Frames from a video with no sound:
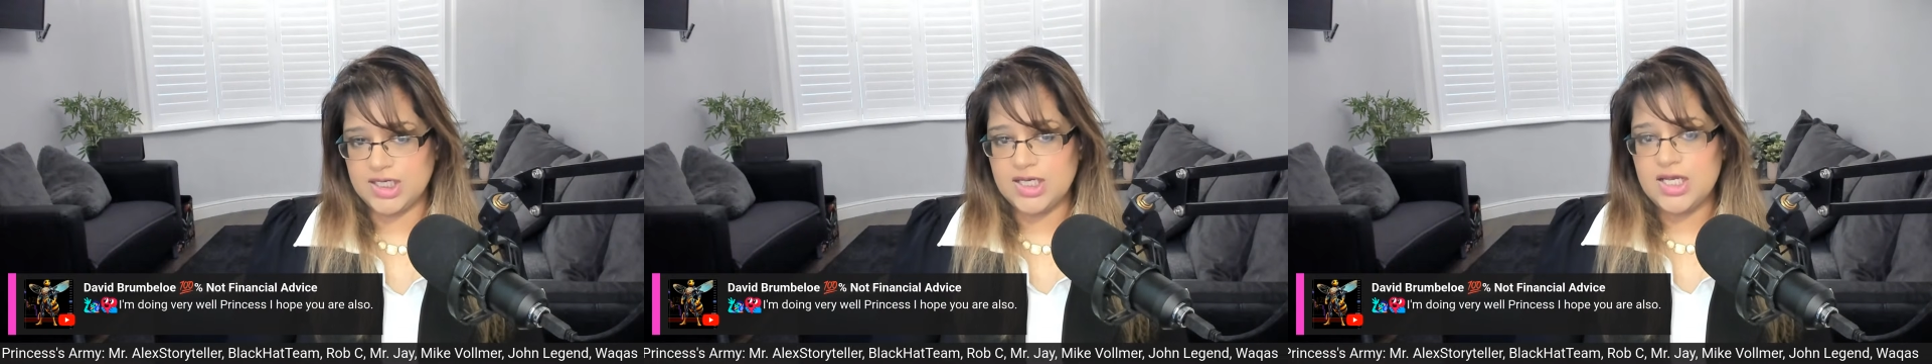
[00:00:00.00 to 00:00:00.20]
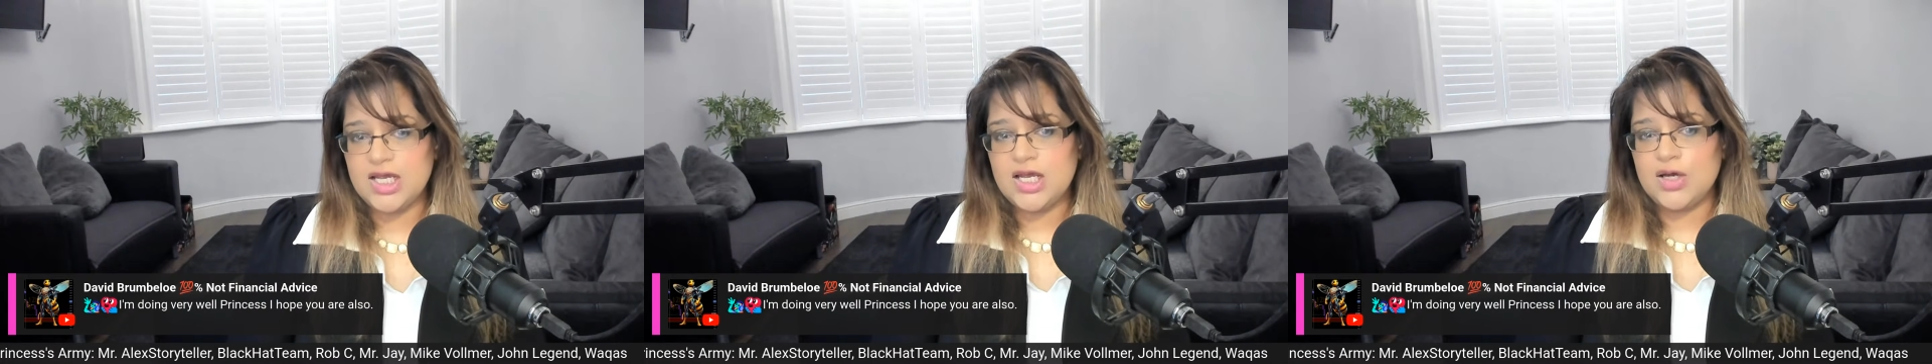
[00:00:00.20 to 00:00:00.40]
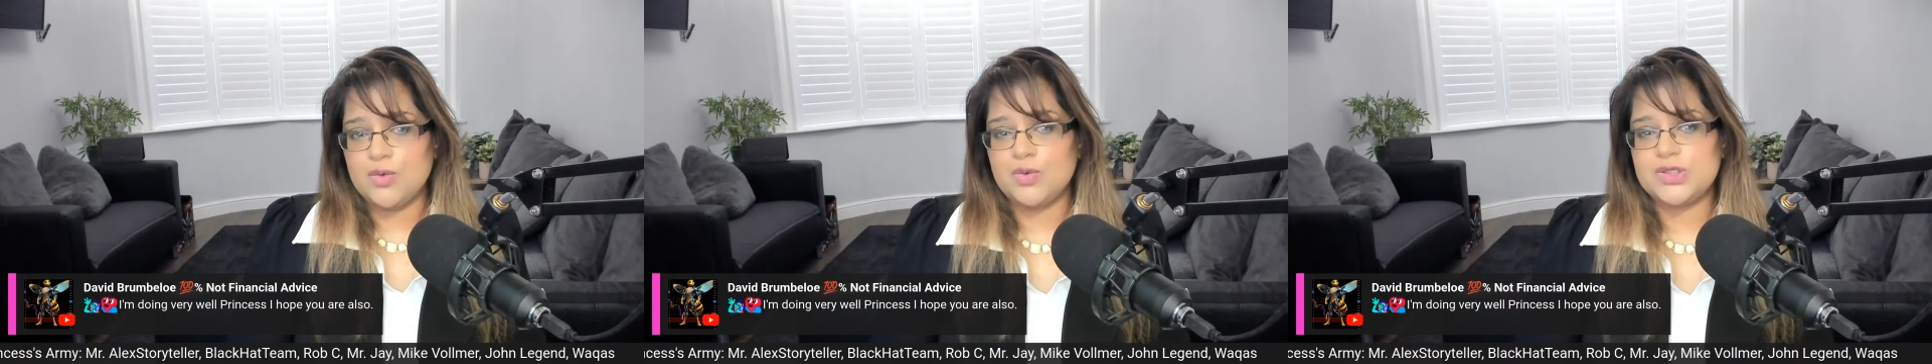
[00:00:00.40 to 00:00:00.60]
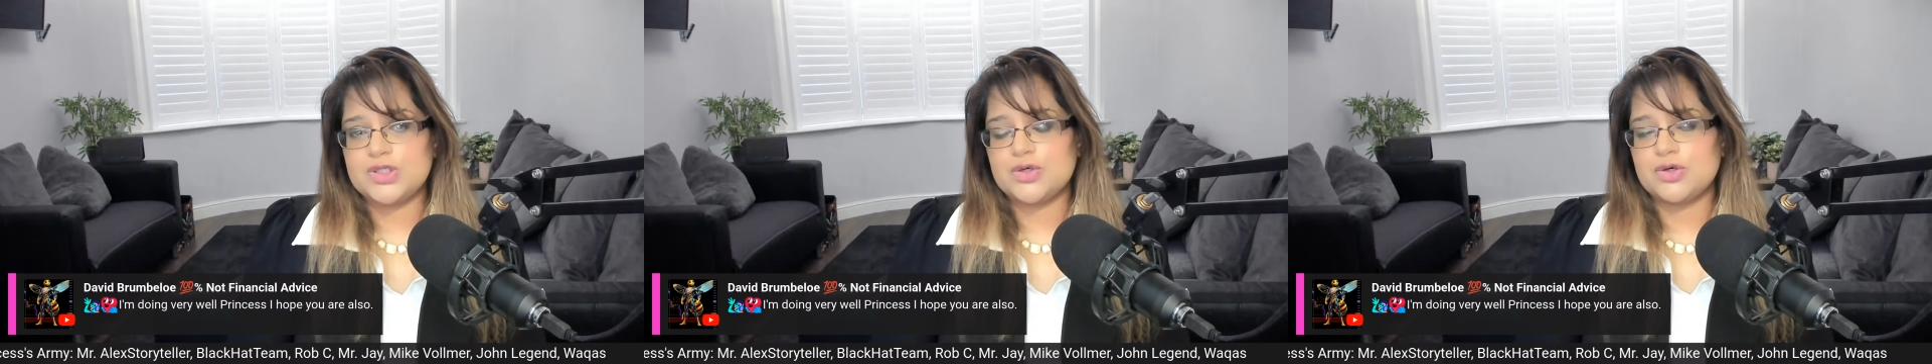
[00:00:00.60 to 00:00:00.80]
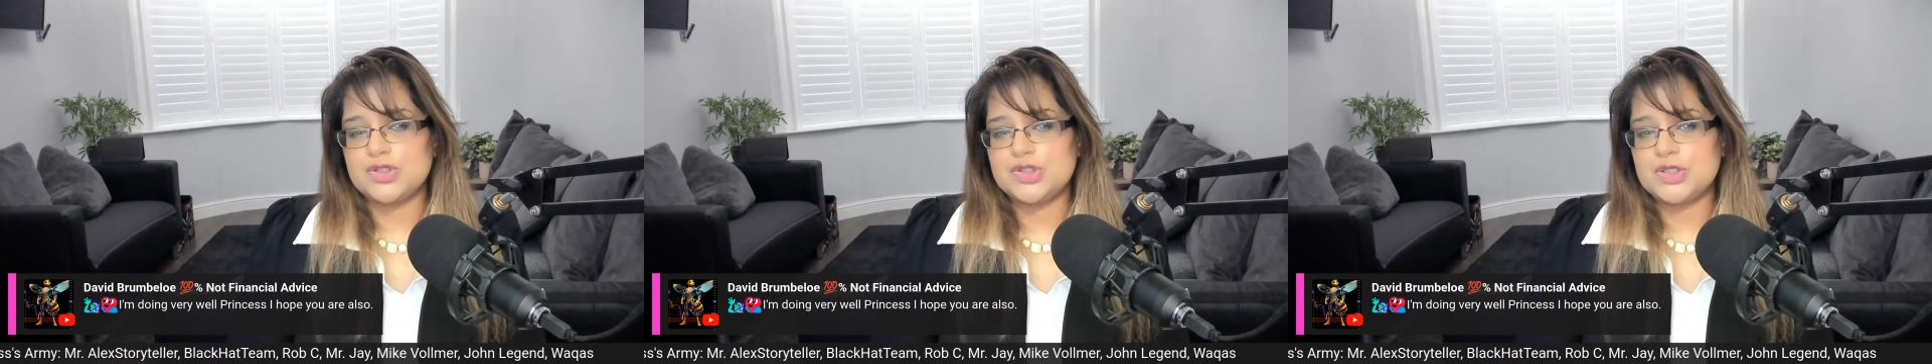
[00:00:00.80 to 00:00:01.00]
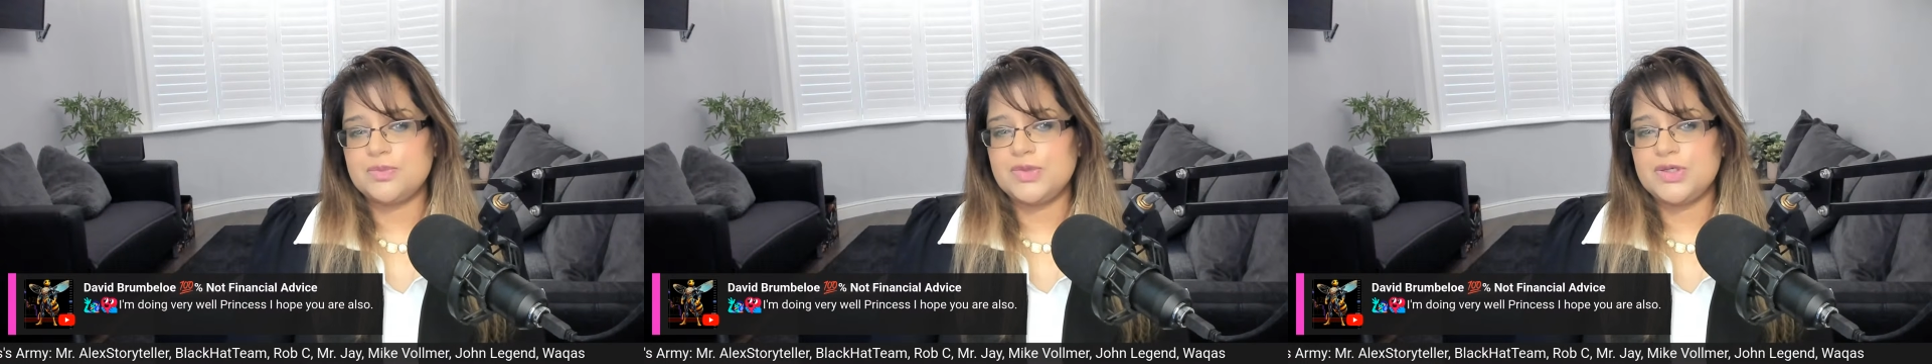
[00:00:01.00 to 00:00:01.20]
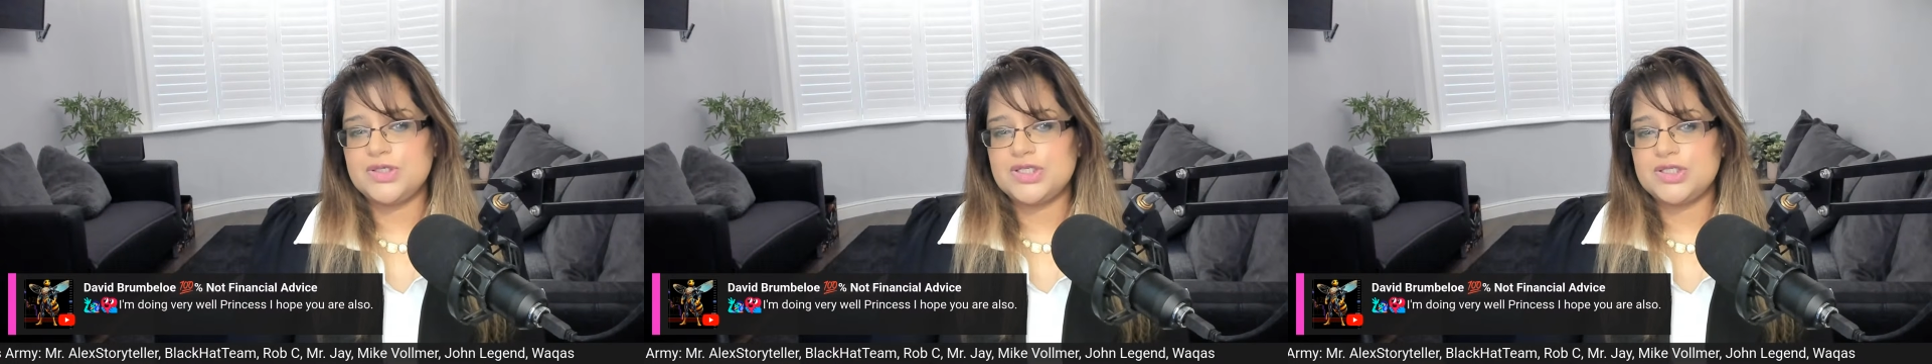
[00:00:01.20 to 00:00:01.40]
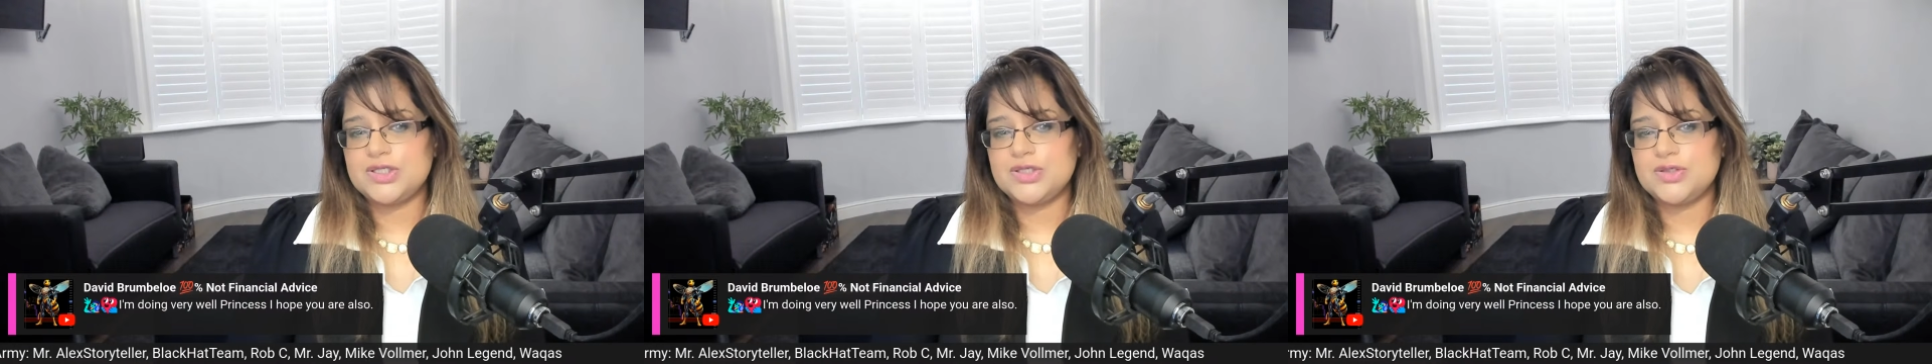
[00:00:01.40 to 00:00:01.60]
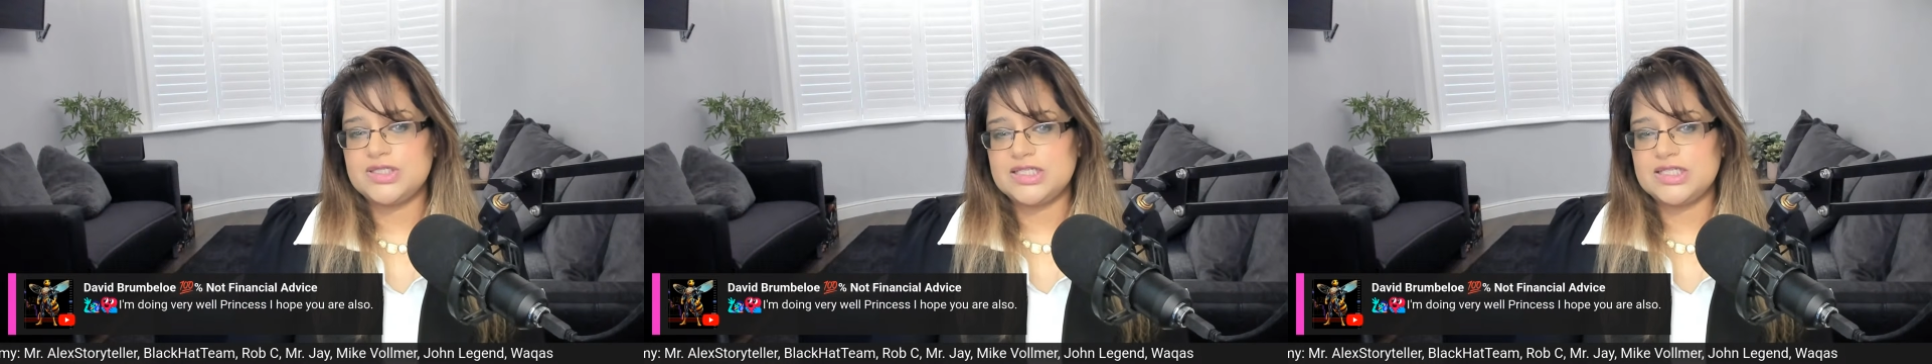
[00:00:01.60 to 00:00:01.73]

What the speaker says: which contributed to deep